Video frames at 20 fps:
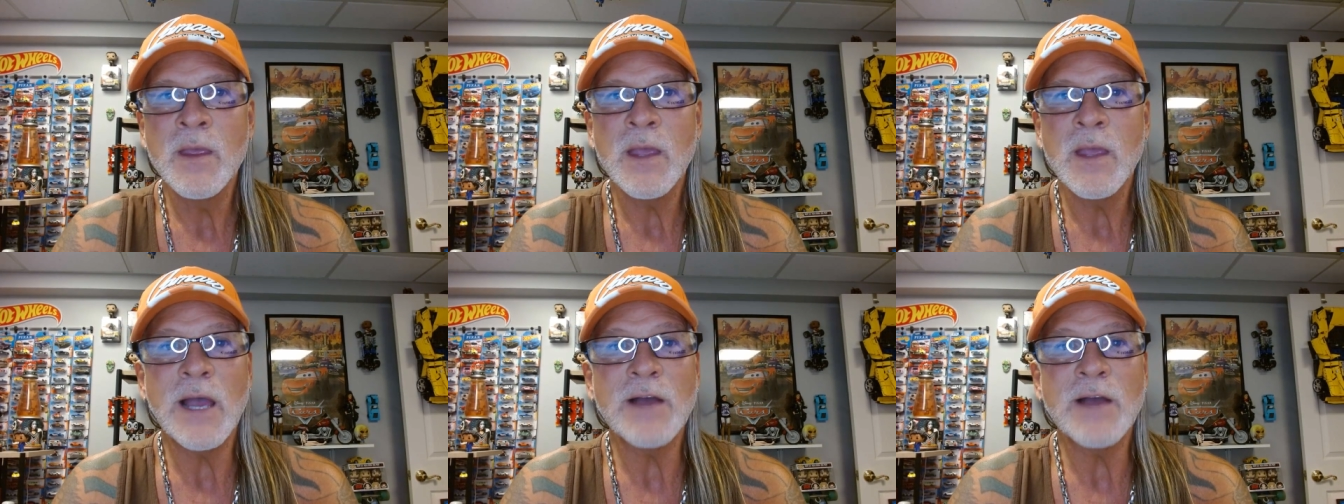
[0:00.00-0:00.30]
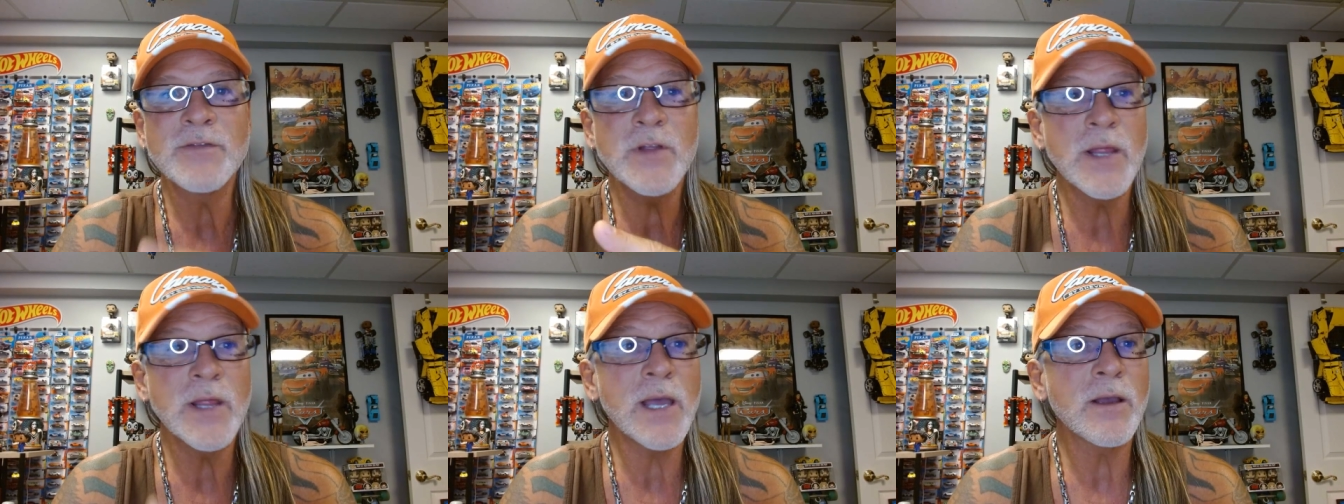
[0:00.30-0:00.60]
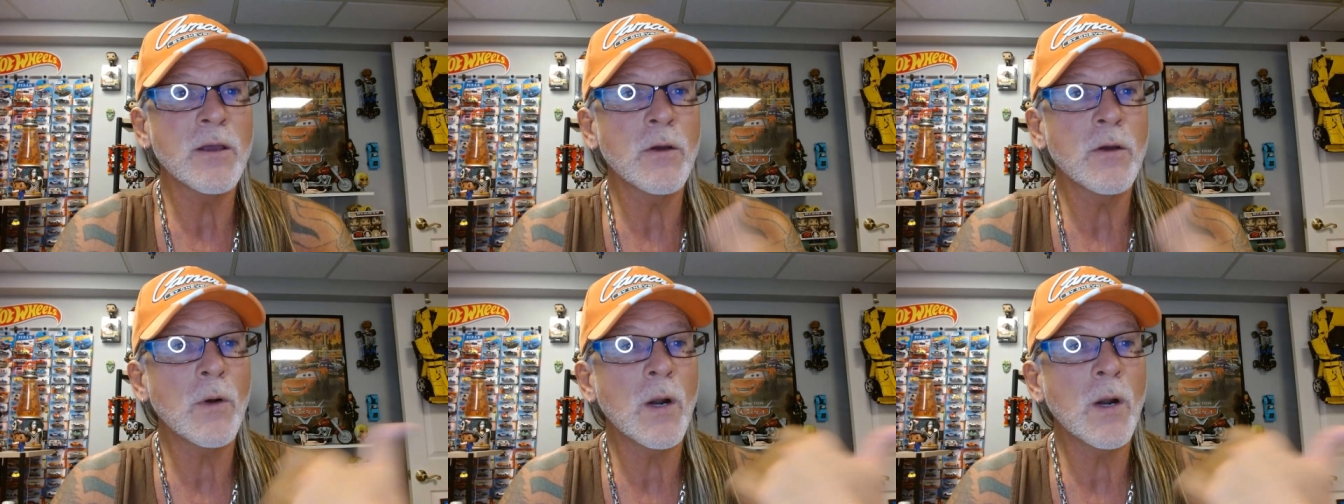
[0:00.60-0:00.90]
After
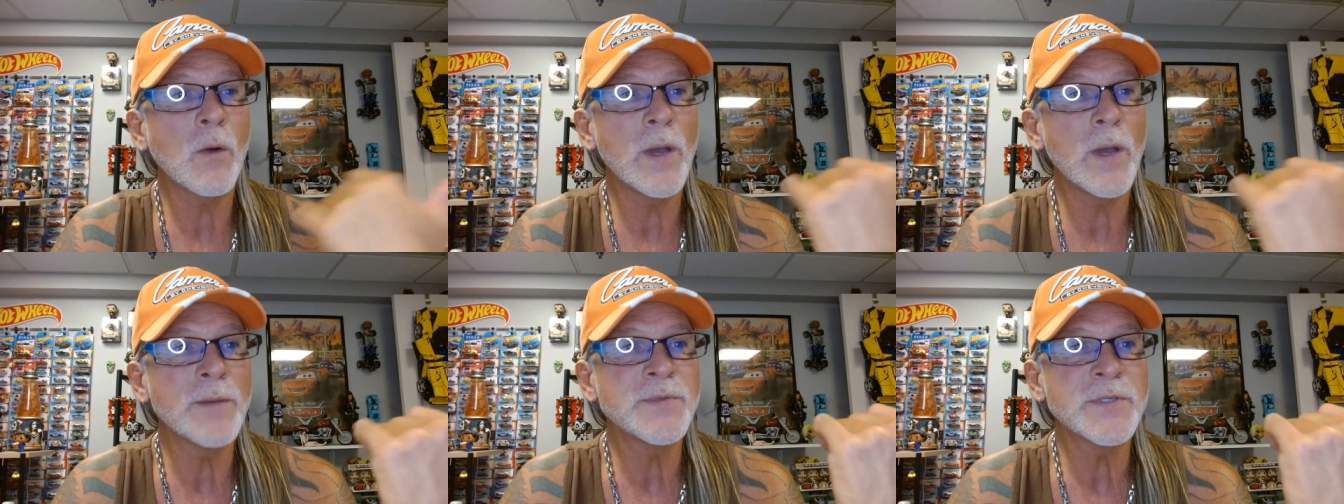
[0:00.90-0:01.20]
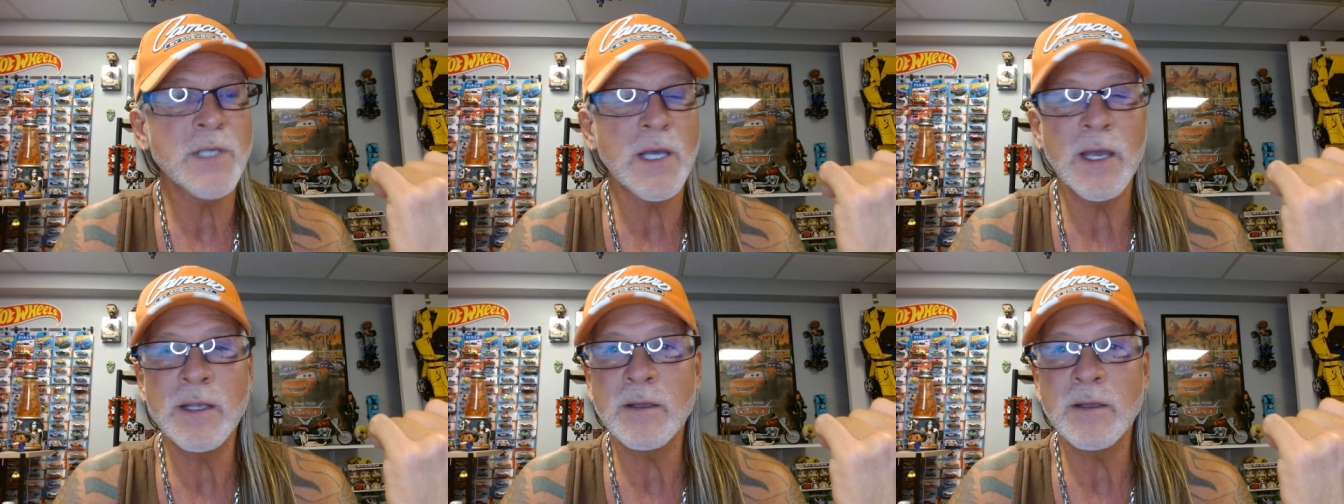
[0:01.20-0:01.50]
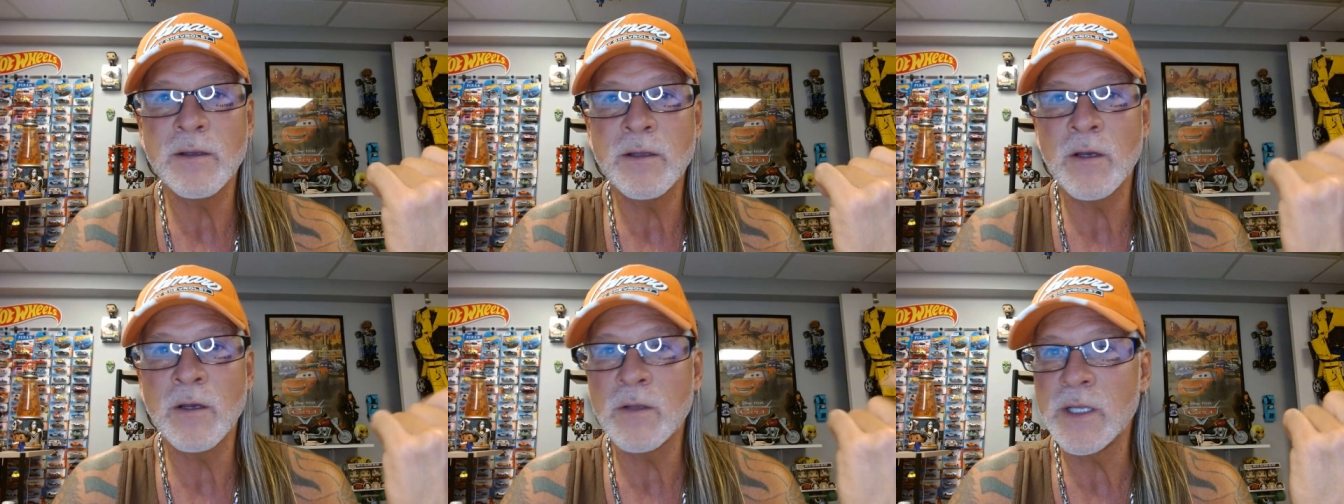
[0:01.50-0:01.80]
that, go to our website,
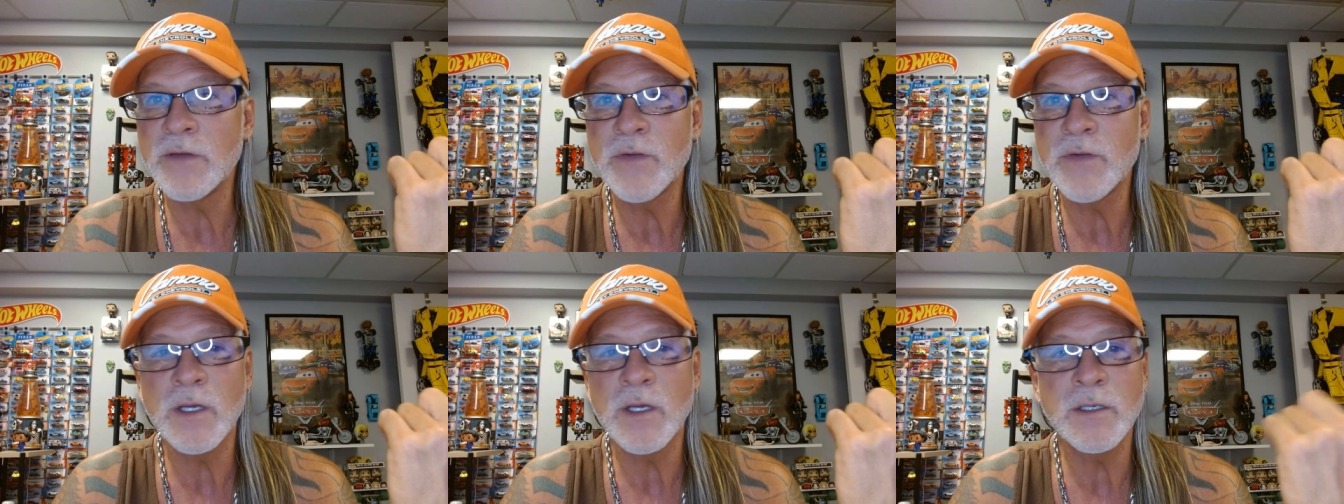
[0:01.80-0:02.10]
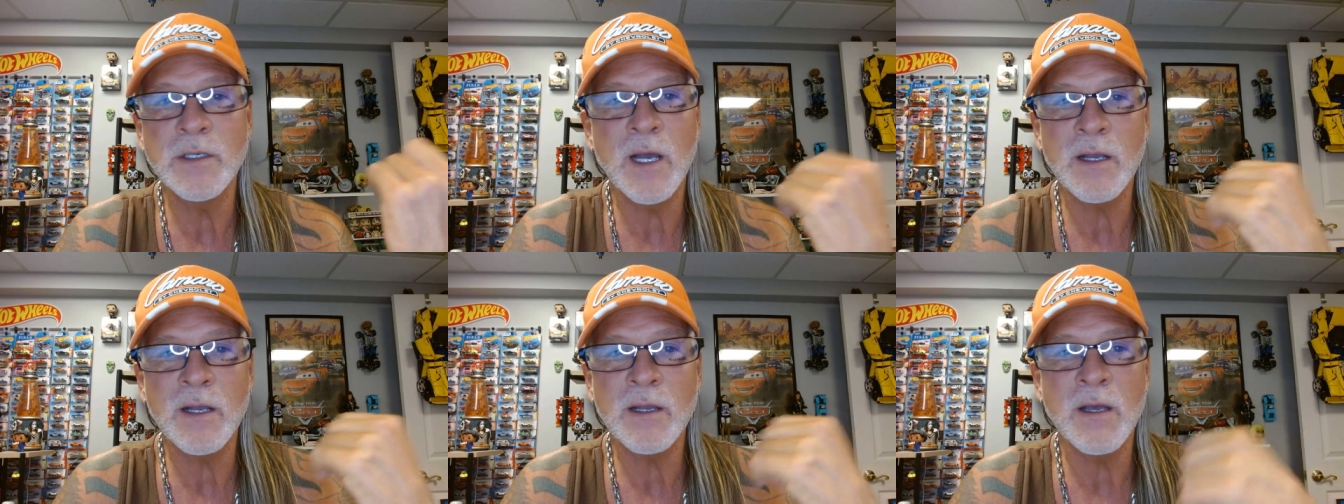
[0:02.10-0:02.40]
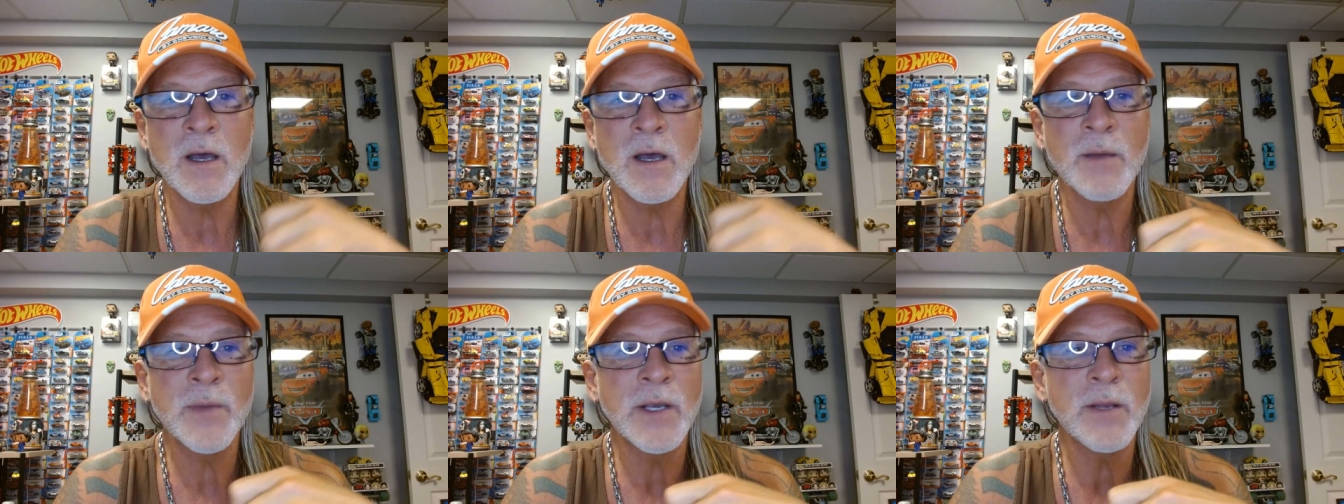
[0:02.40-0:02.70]
you know,
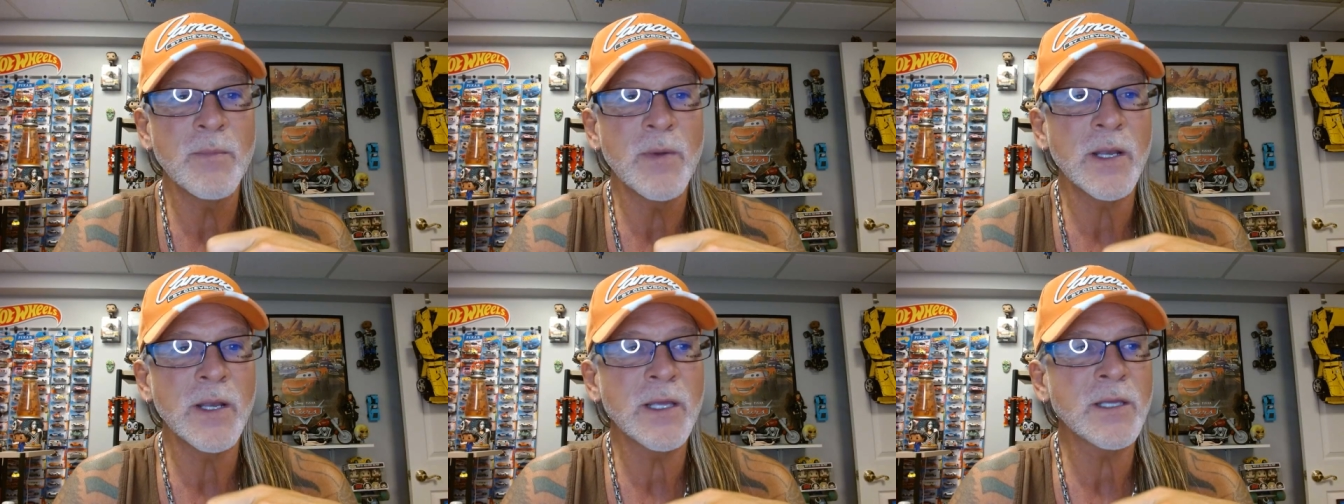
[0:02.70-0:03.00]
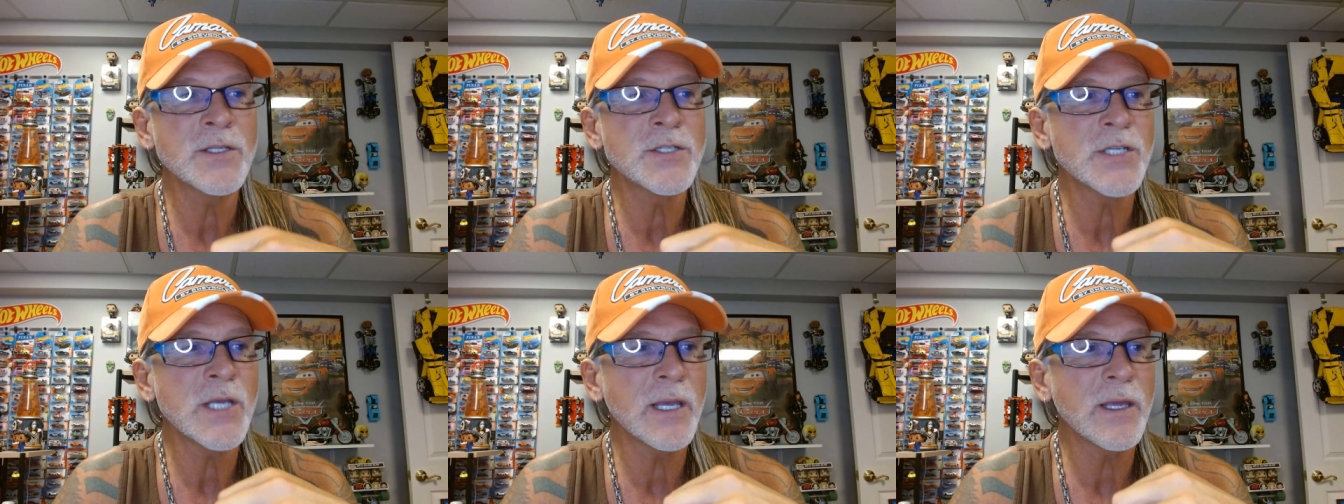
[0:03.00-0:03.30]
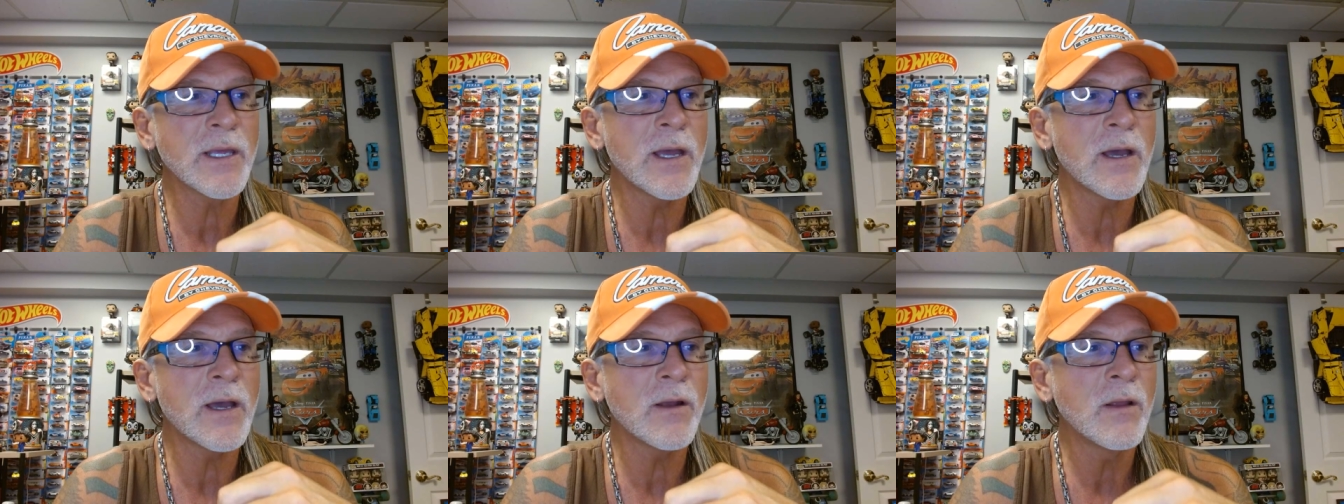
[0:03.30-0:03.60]
livegood.com. Anybody can check
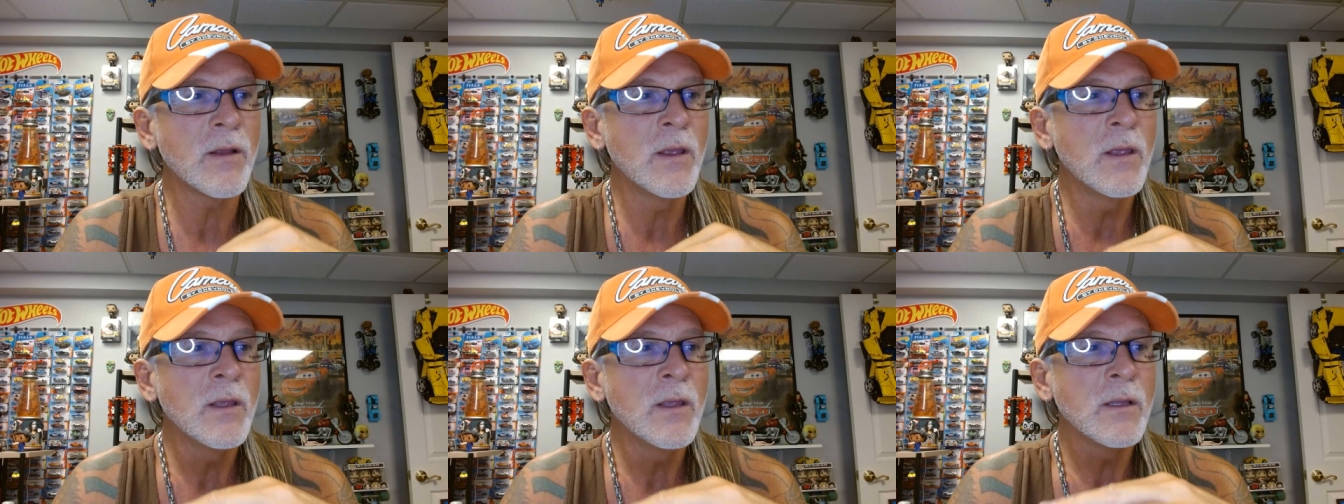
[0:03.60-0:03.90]
it out.